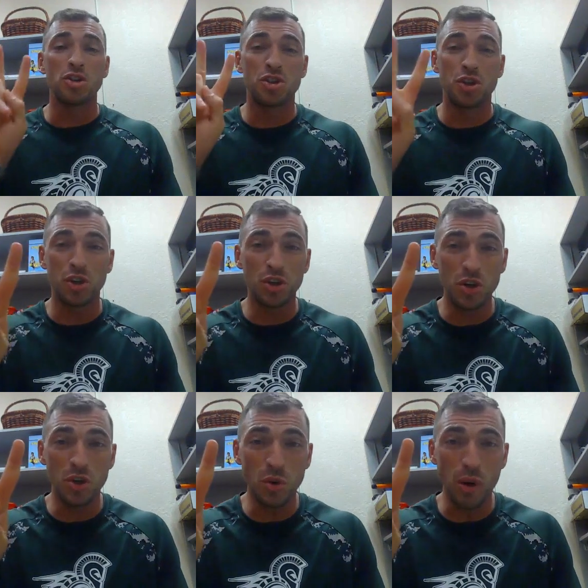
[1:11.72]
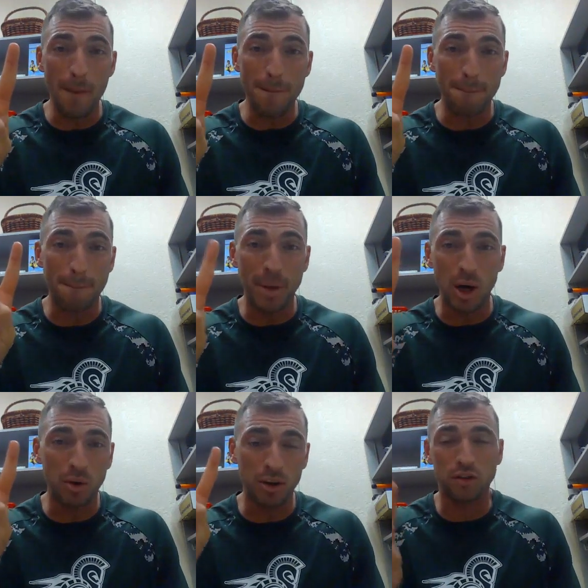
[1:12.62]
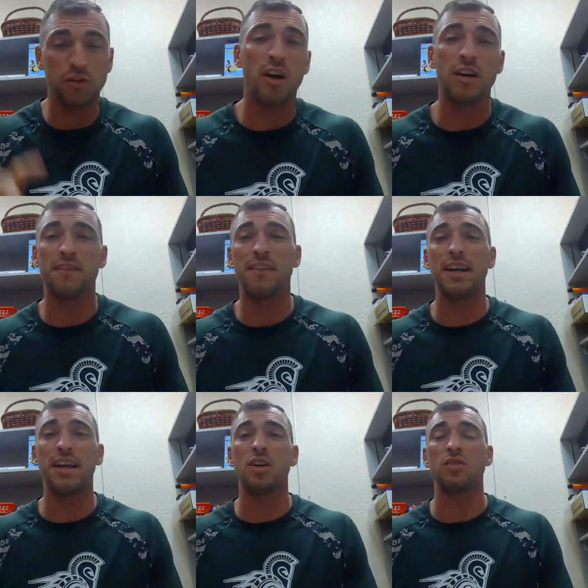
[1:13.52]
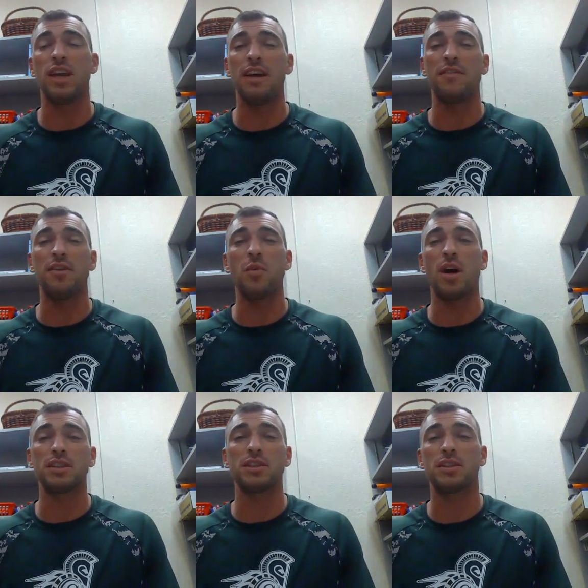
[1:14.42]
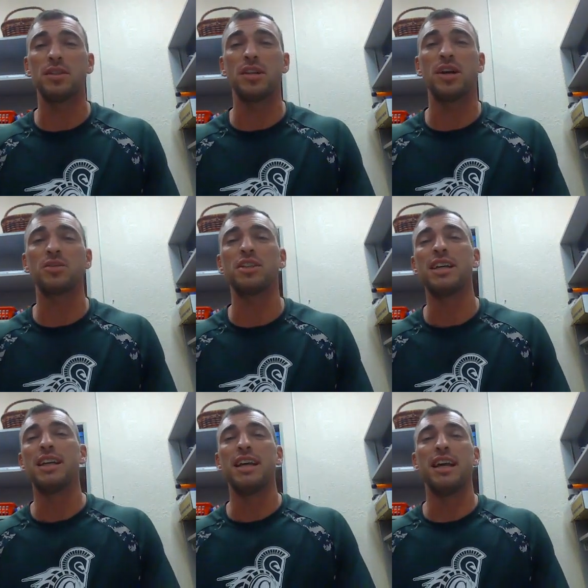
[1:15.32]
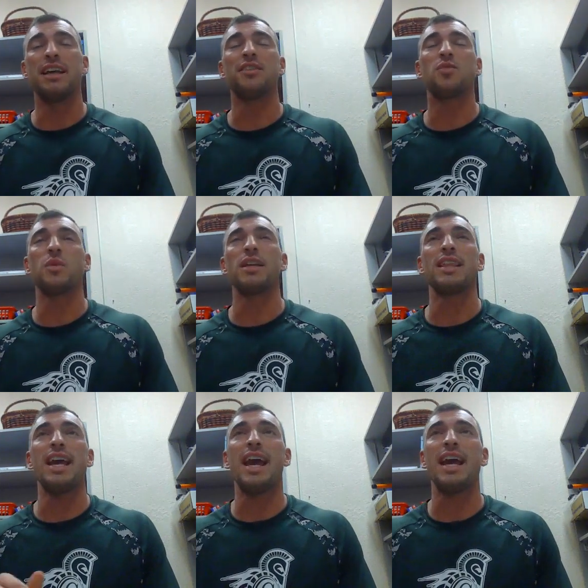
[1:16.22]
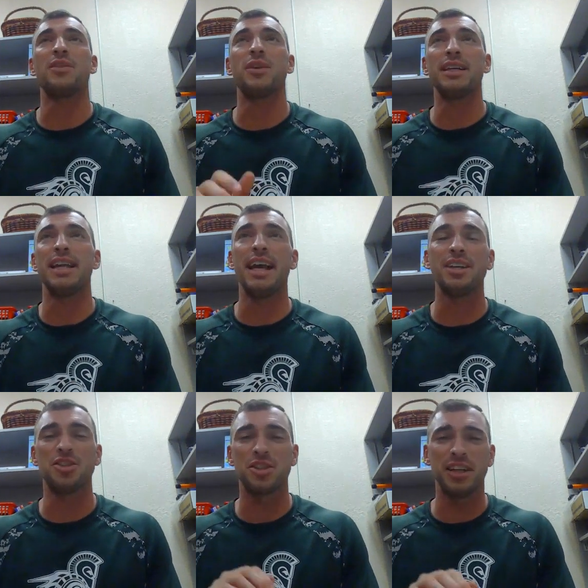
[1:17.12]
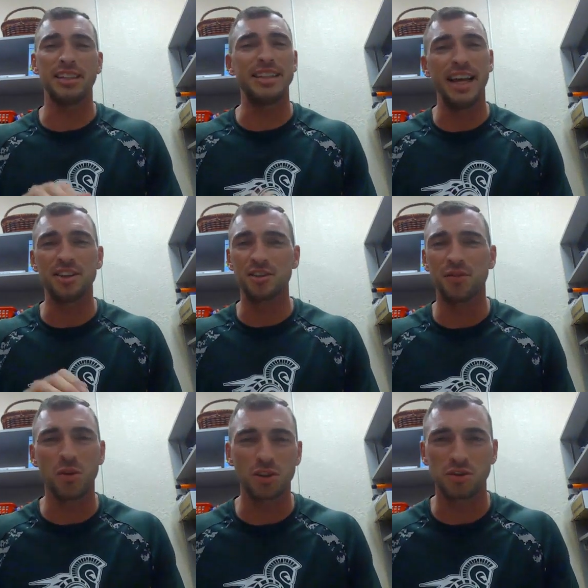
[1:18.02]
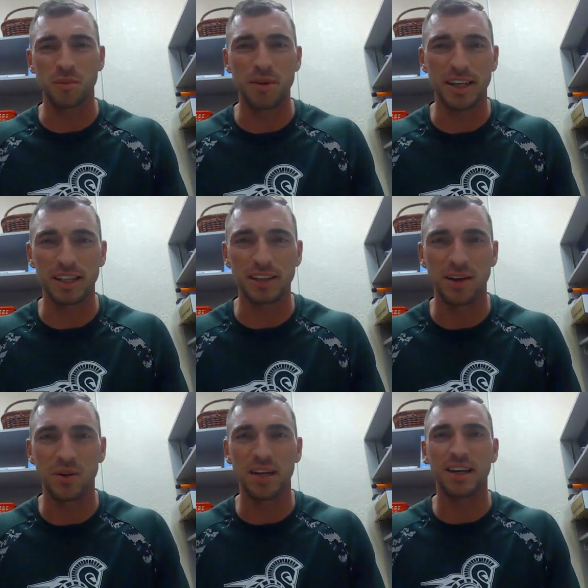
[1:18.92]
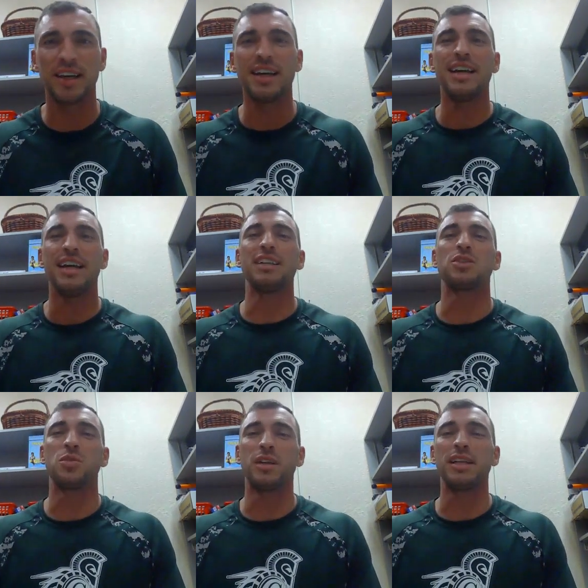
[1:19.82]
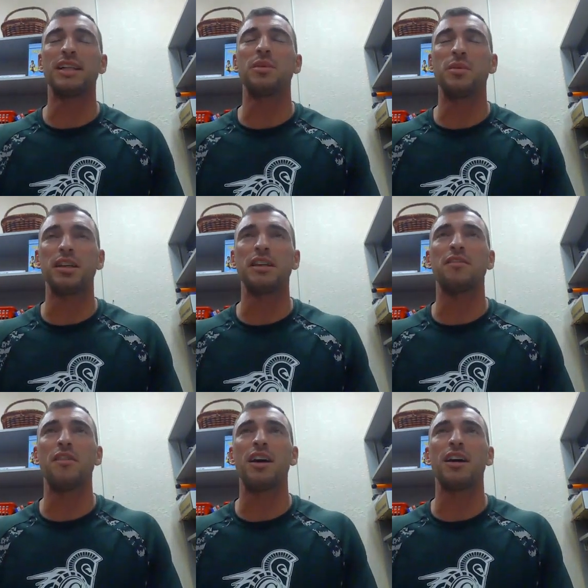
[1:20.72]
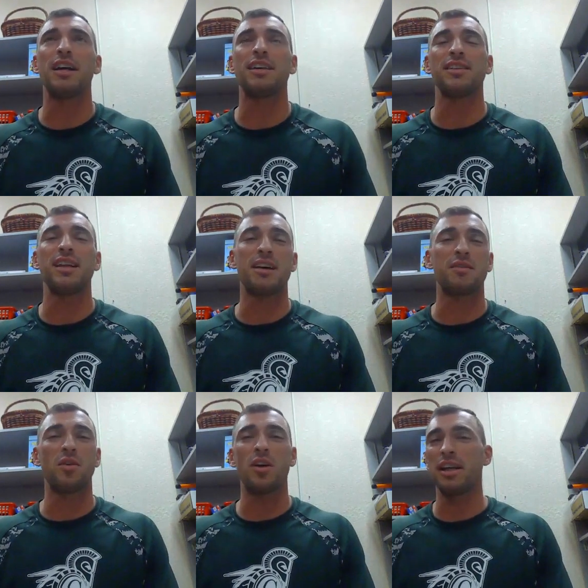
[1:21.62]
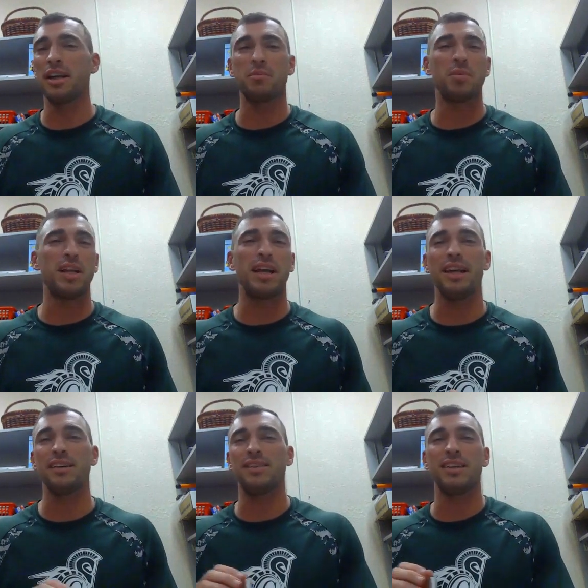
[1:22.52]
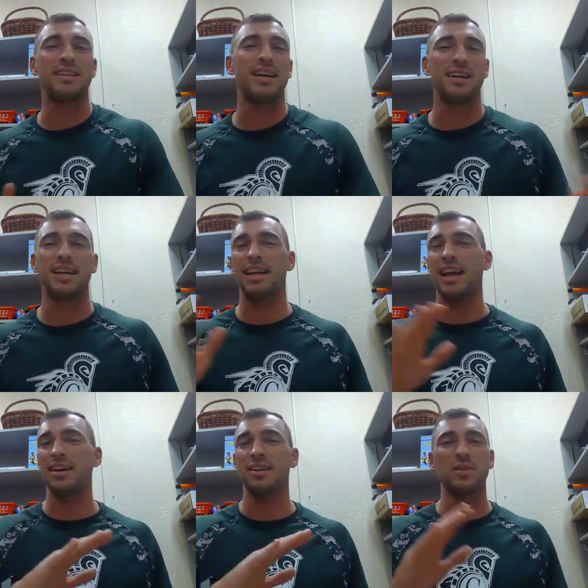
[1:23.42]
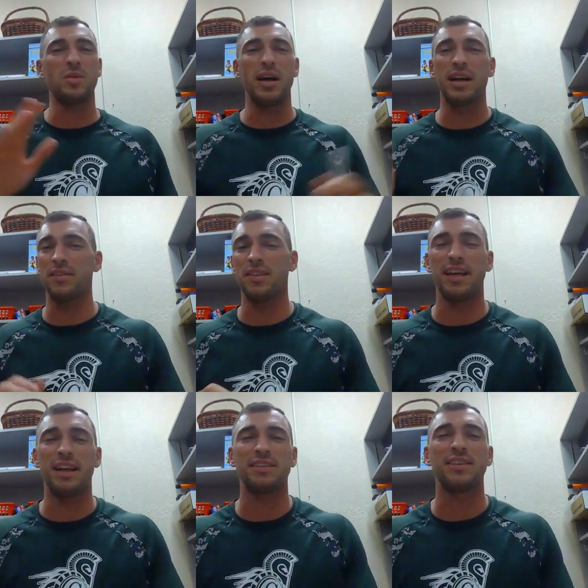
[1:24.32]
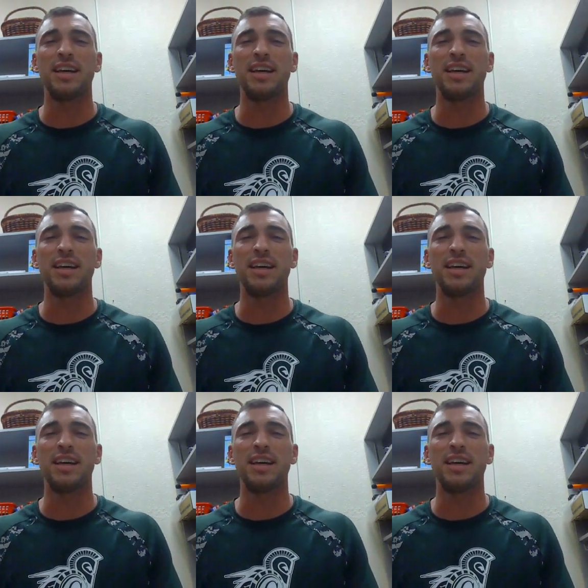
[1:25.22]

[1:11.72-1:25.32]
two bonus fun videos if you want to do those. It is with Henry Danger and Danger Force from Nickelodeon. It's really, really fun. It's a lot of running in place and ducking out of the way of things.